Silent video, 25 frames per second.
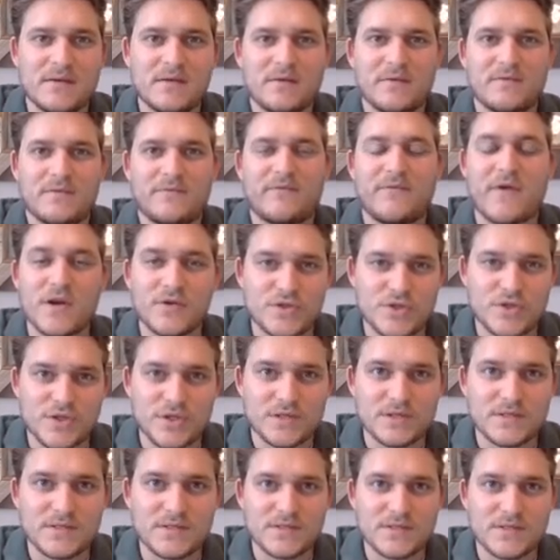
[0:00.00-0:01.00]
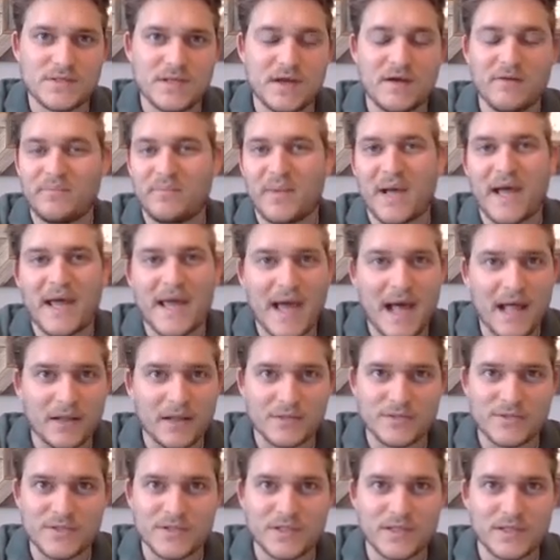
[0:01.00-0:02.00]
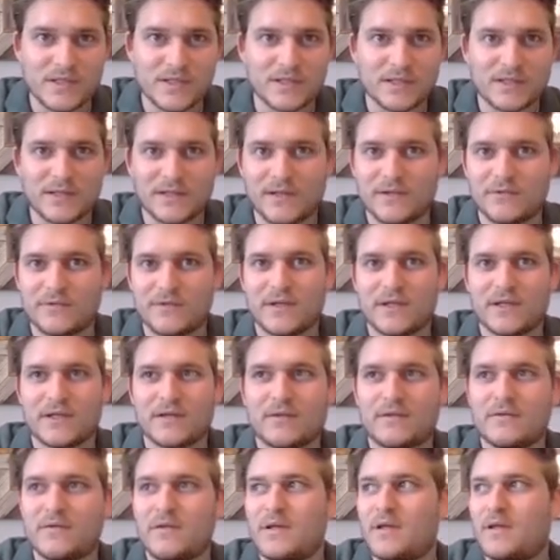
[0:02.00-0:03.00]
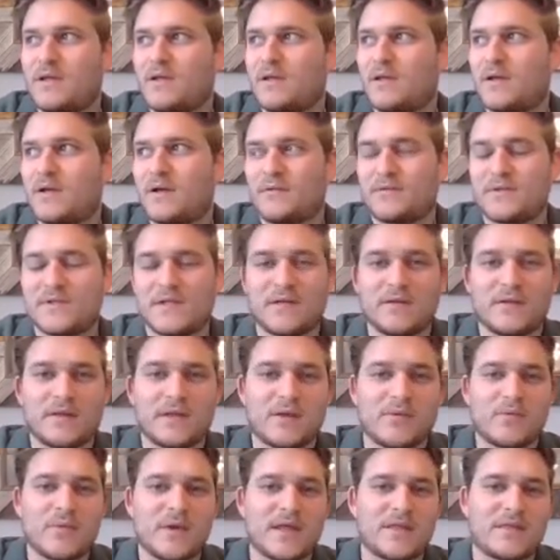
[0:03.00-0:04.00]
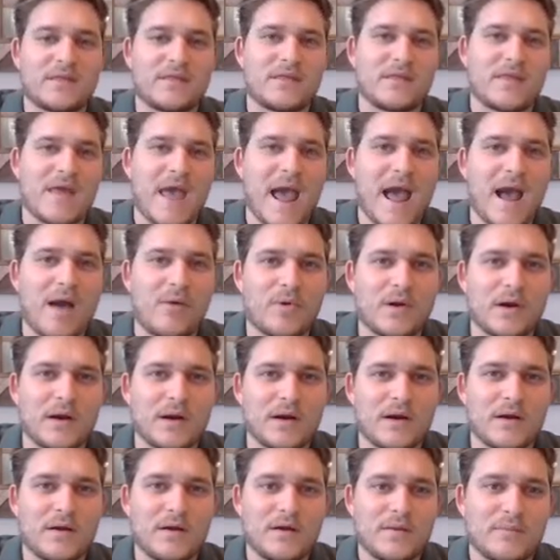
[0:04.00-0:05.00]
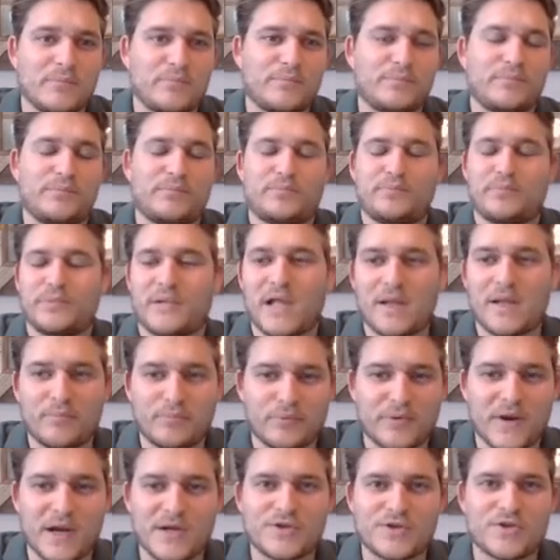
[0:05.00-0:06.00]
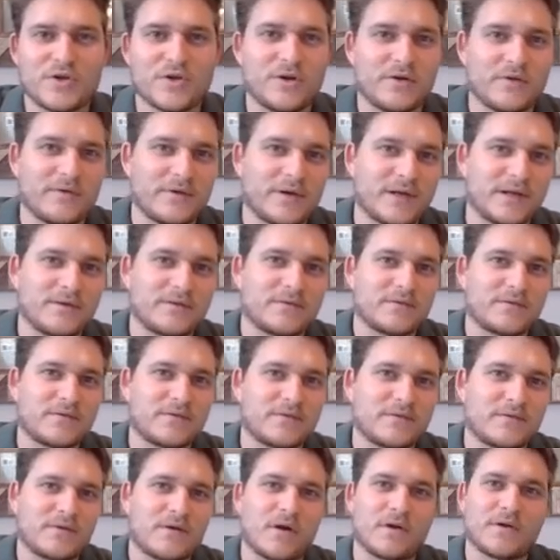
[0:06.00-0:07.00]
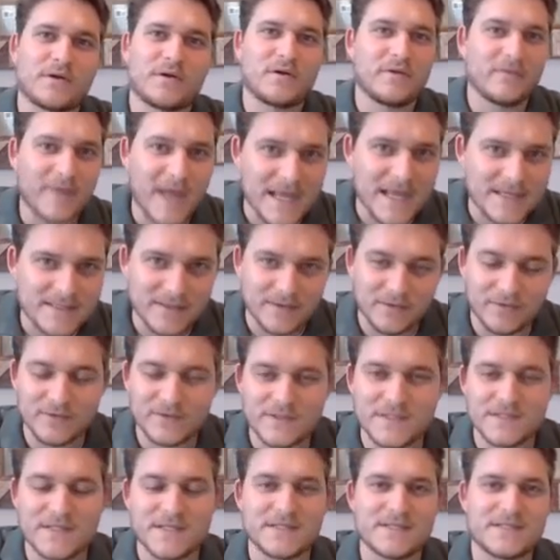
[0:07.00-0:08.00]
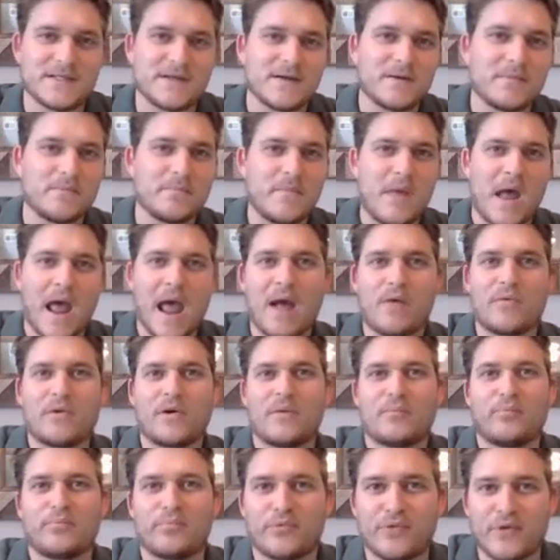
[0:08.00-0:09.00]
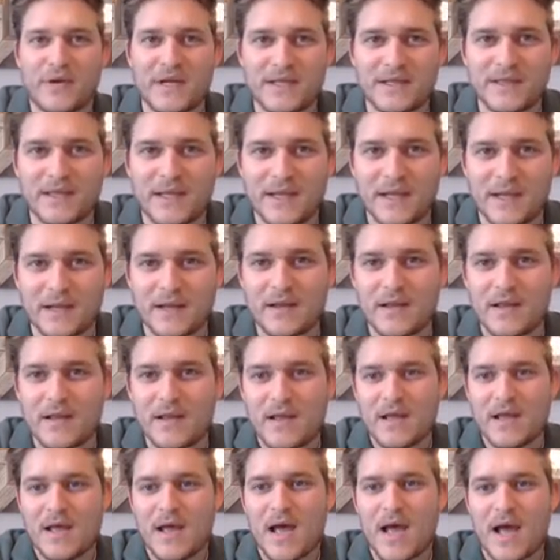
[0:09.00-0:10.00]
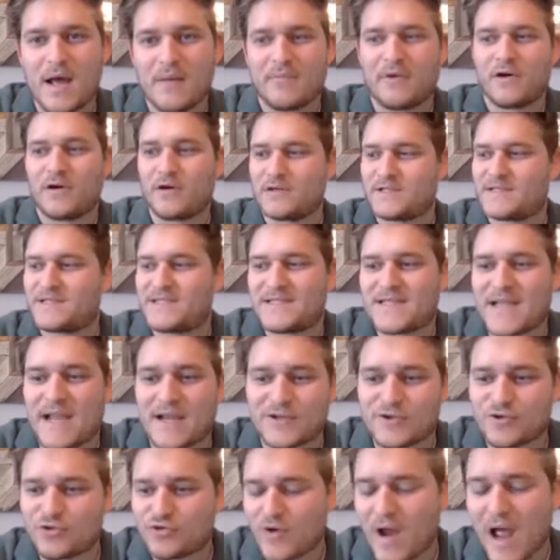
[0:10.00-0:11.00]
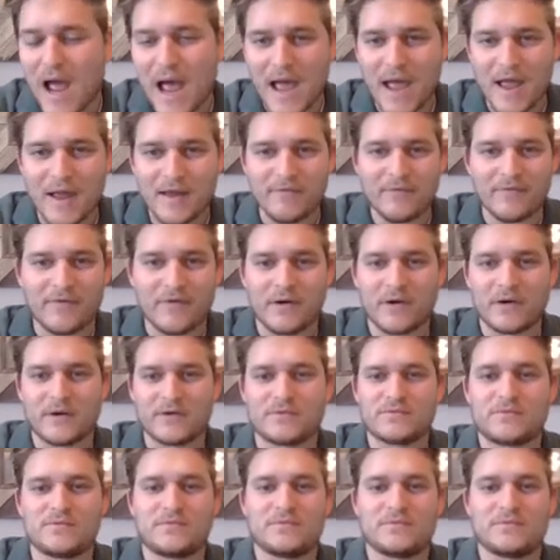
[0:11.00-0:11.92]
functions of biology, including, dealing with our blood pressure and cardiovascular system, our breathing, our sex drive, our,